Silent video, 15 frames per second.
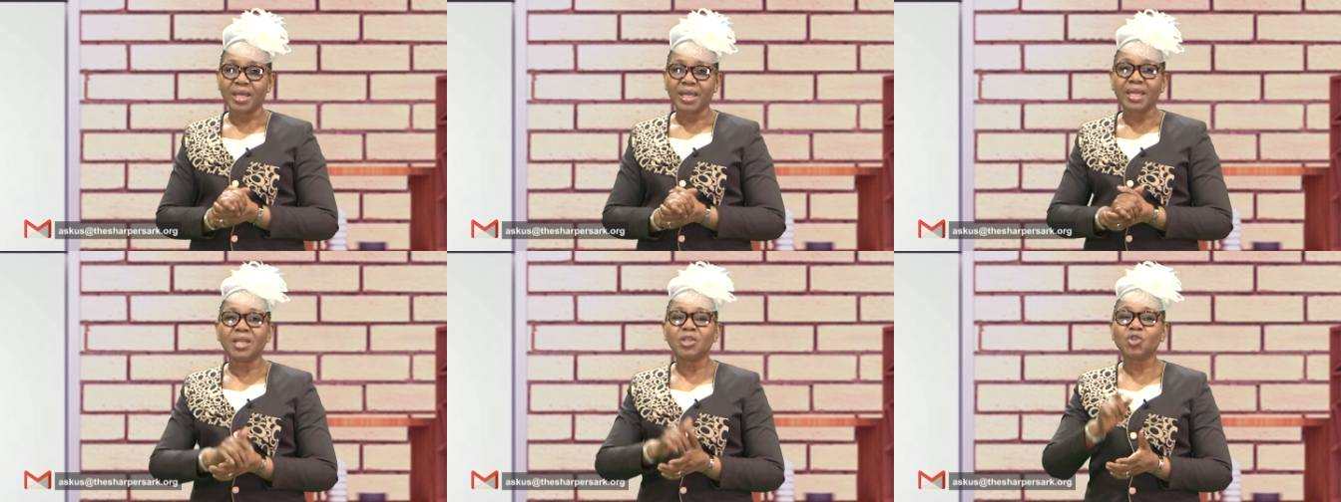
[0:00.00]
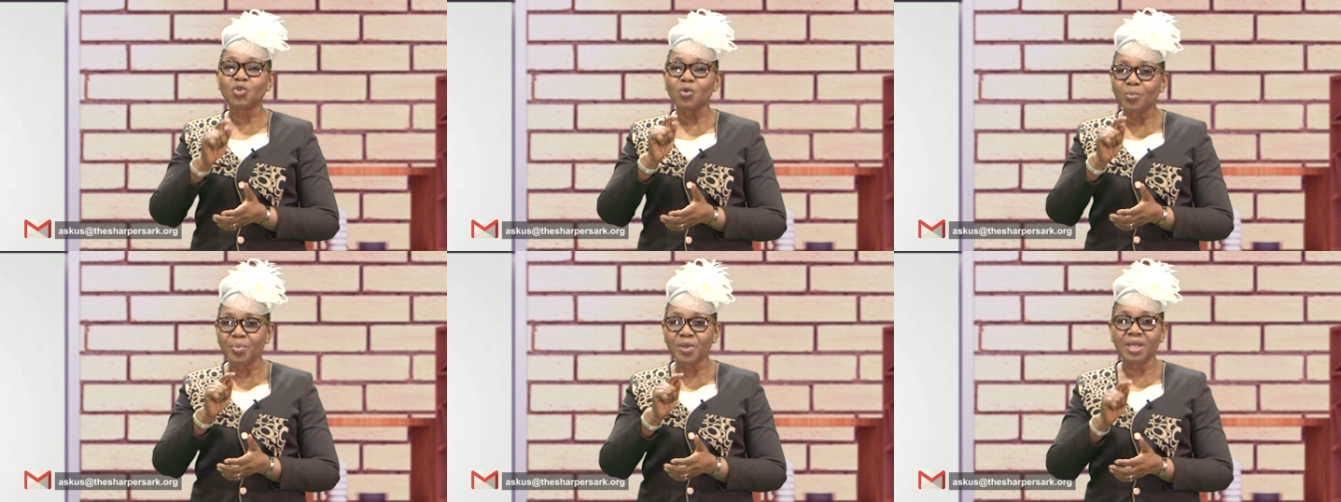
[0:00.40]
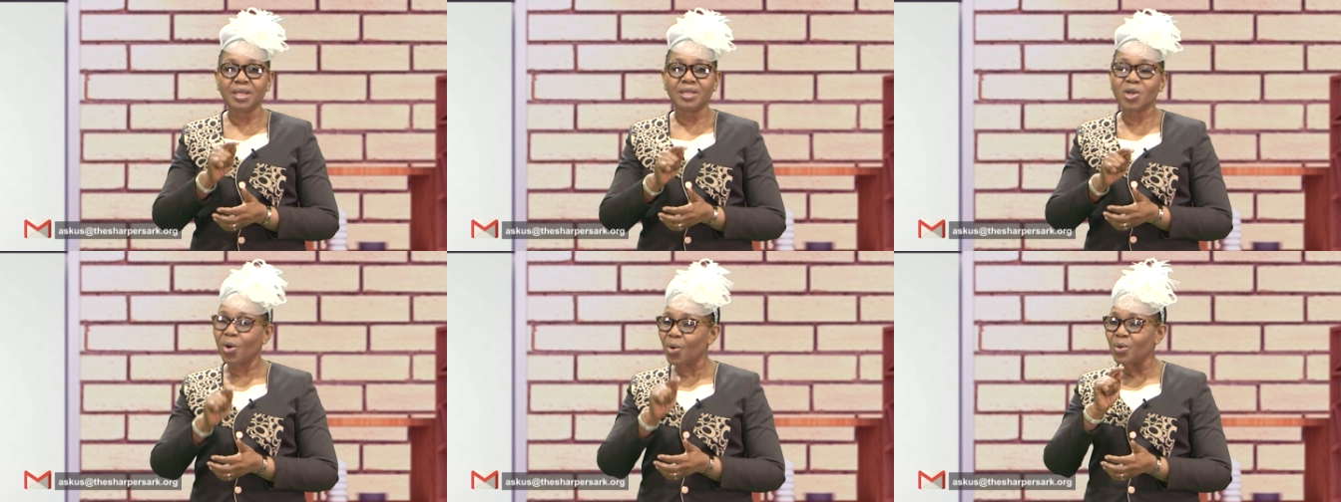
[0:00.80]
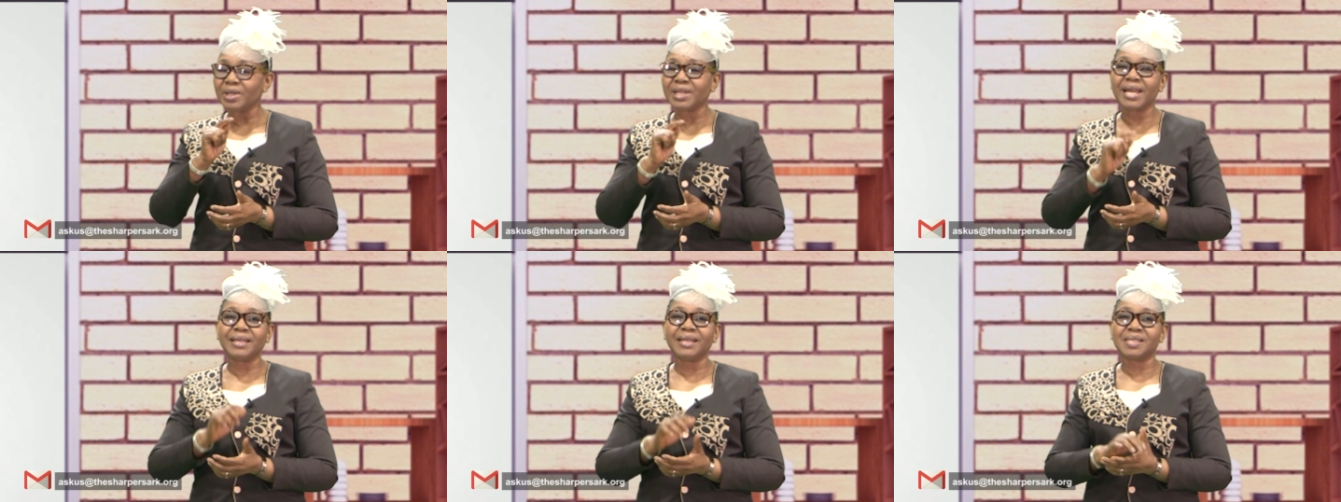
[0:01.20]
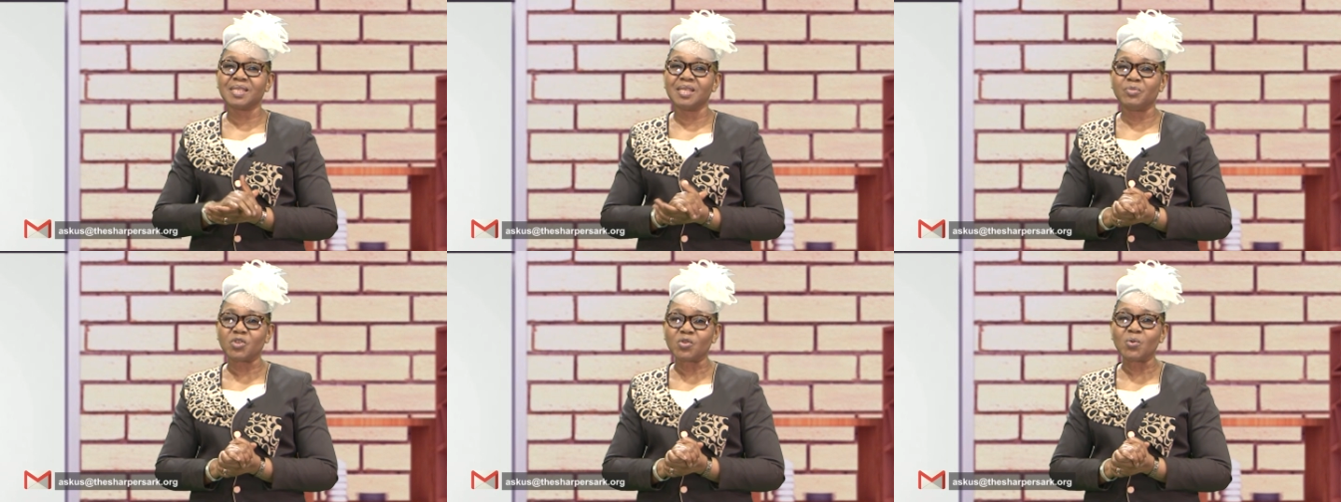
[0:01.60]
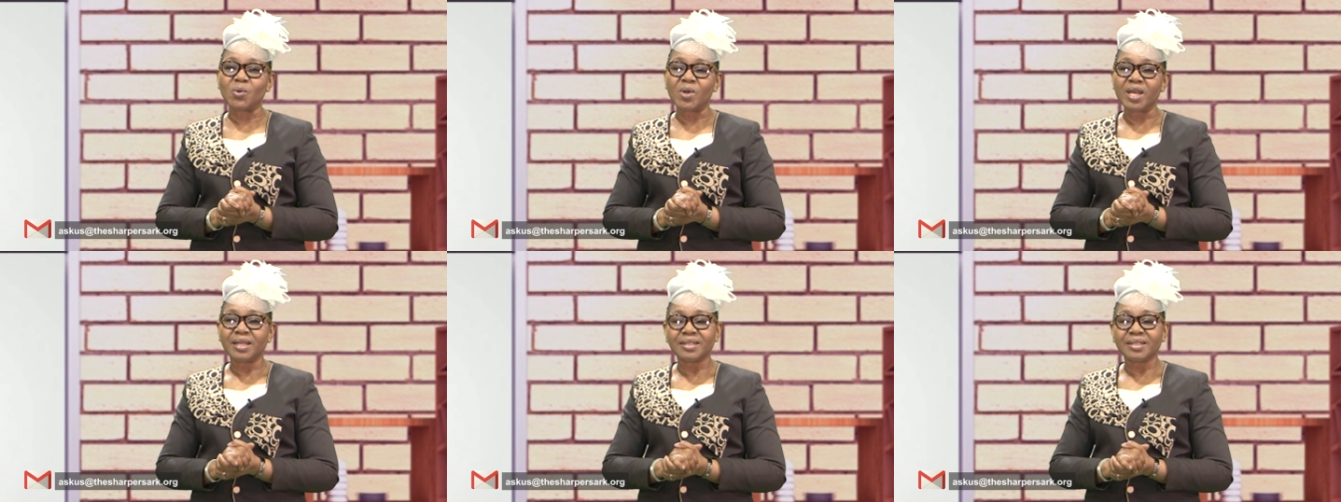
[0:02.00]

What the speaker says: It should be your own legacy too,